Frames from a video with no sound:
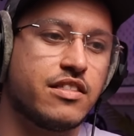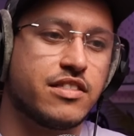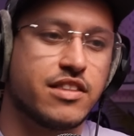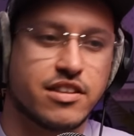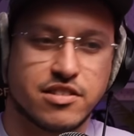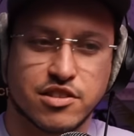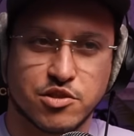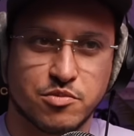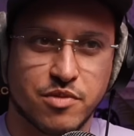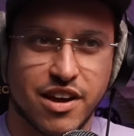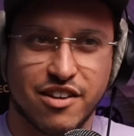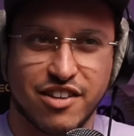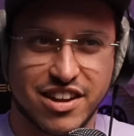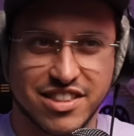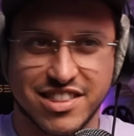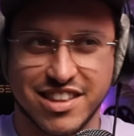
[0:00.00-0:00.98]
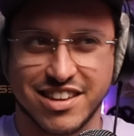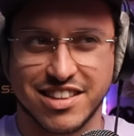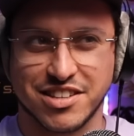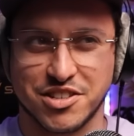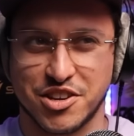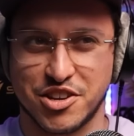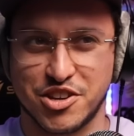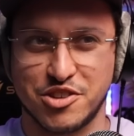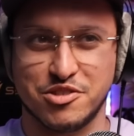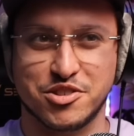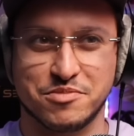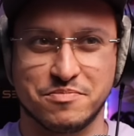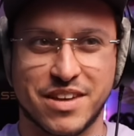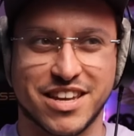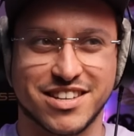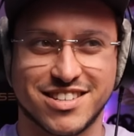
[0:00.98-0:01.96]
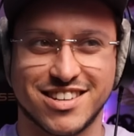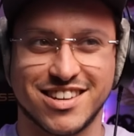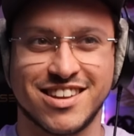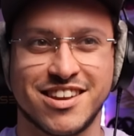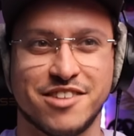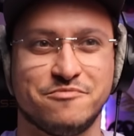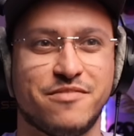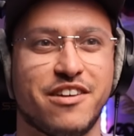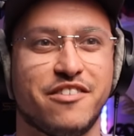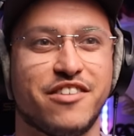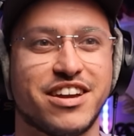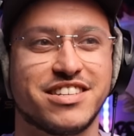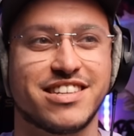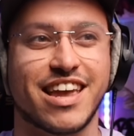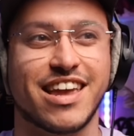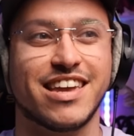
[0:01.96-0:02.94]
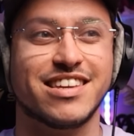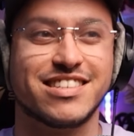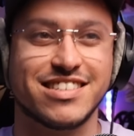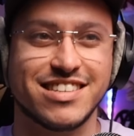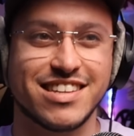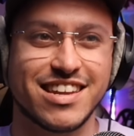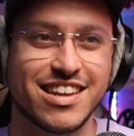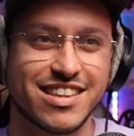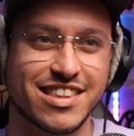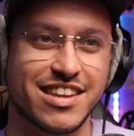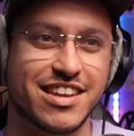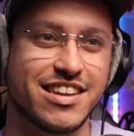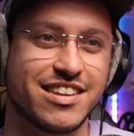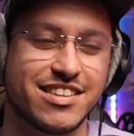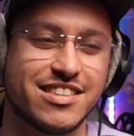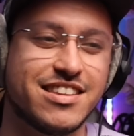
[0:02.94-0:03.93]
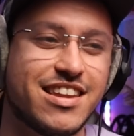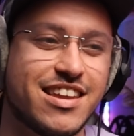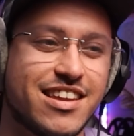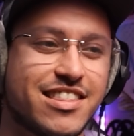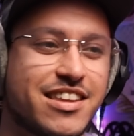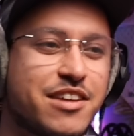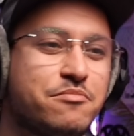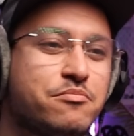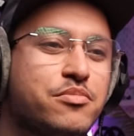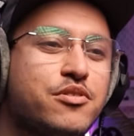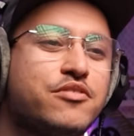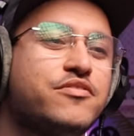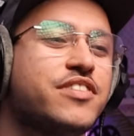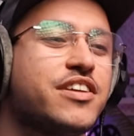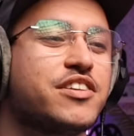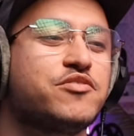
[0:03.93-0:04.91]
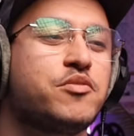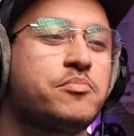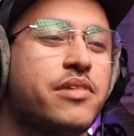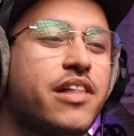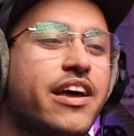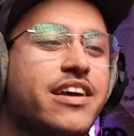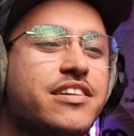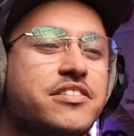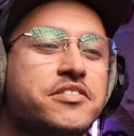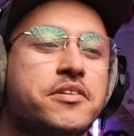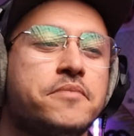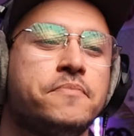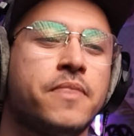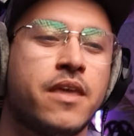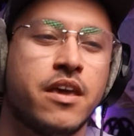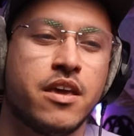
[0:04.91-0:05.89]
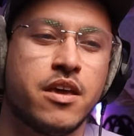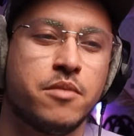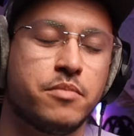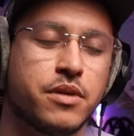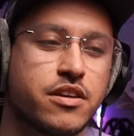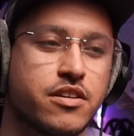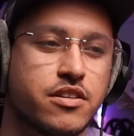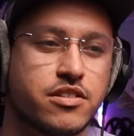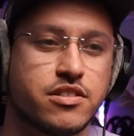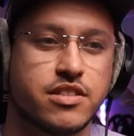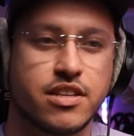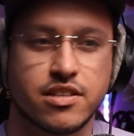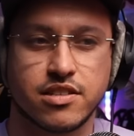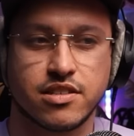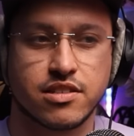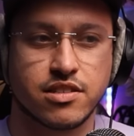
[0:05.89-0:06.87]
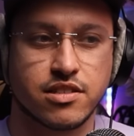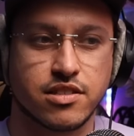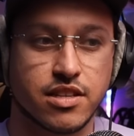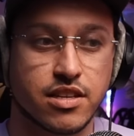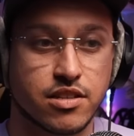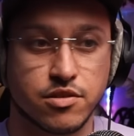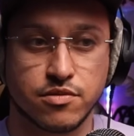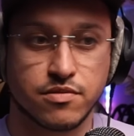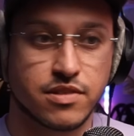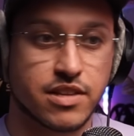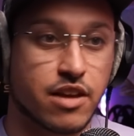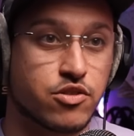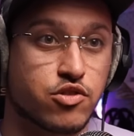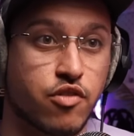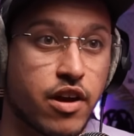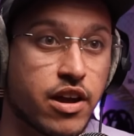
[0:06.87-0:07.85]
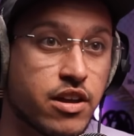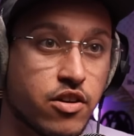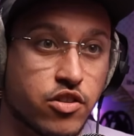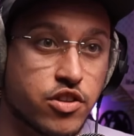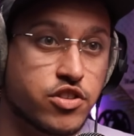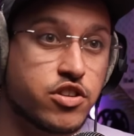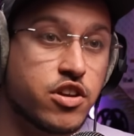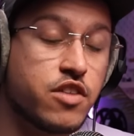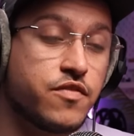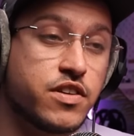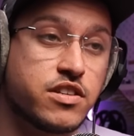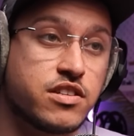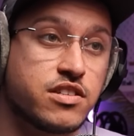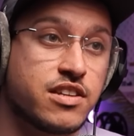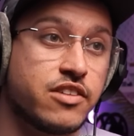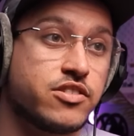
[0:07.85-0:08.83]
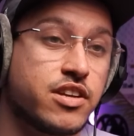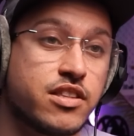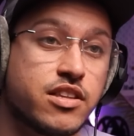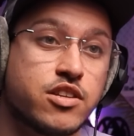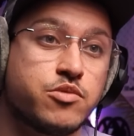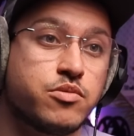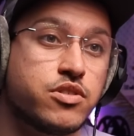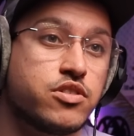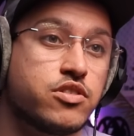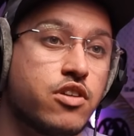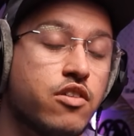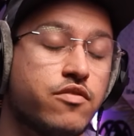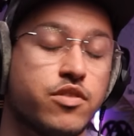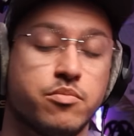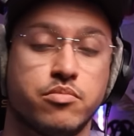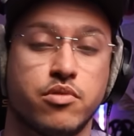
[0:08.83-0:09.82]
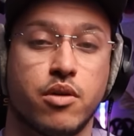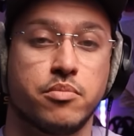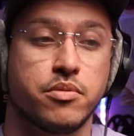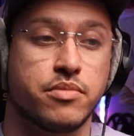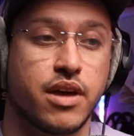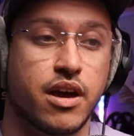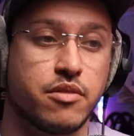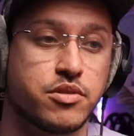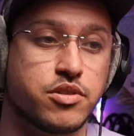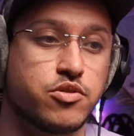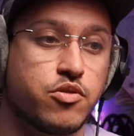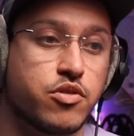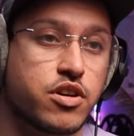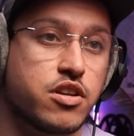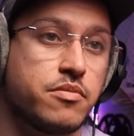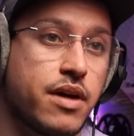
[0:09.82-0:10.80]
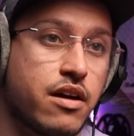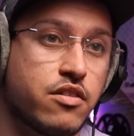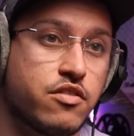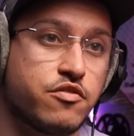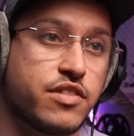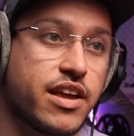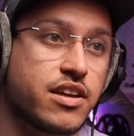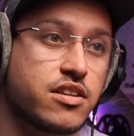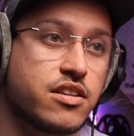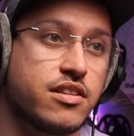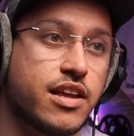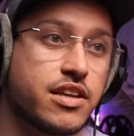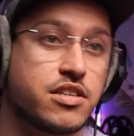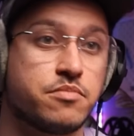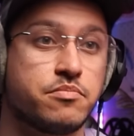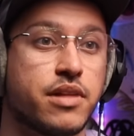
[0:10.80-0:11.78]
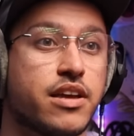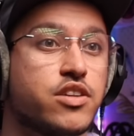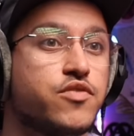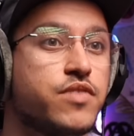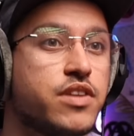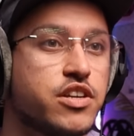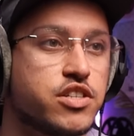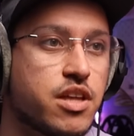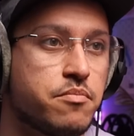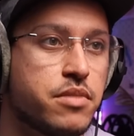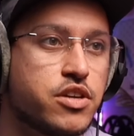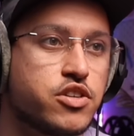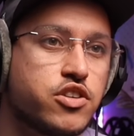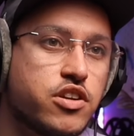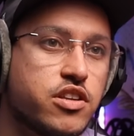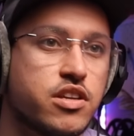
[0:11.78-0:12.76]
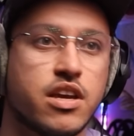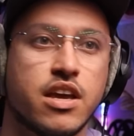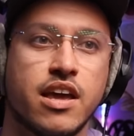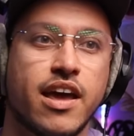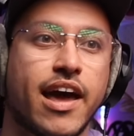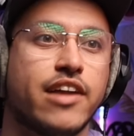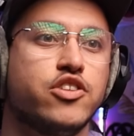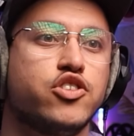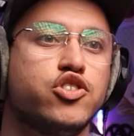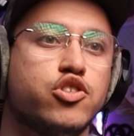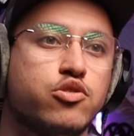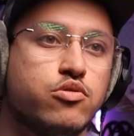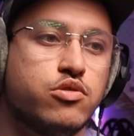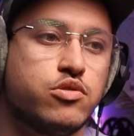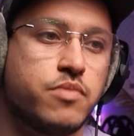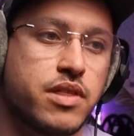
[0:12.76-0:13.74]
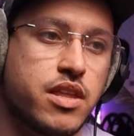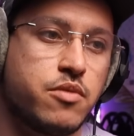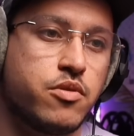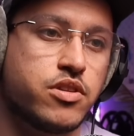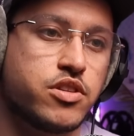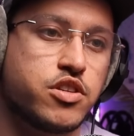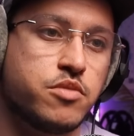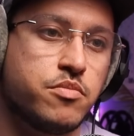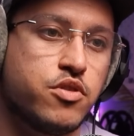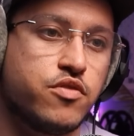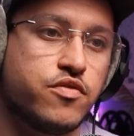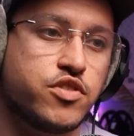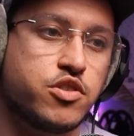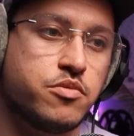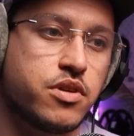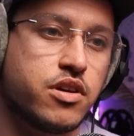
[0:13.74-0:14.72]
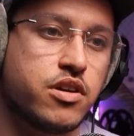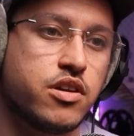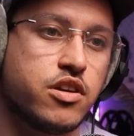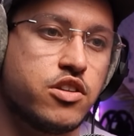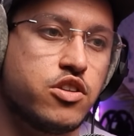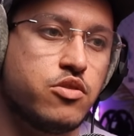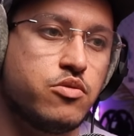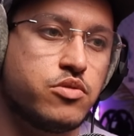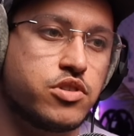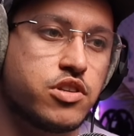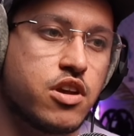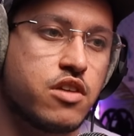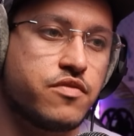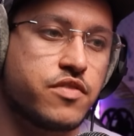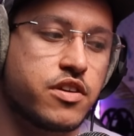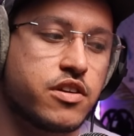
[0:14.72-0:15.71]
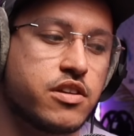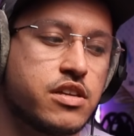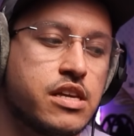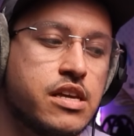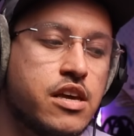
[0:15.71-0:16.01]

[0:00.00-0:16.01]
This is where I think there's a huge miss, where I say it's nearly improved things for players. Because this sounds great. On the surface, it sounds like this would solve the problem that I was talking about of letting players finish their mission and choose when they want to move to a new server.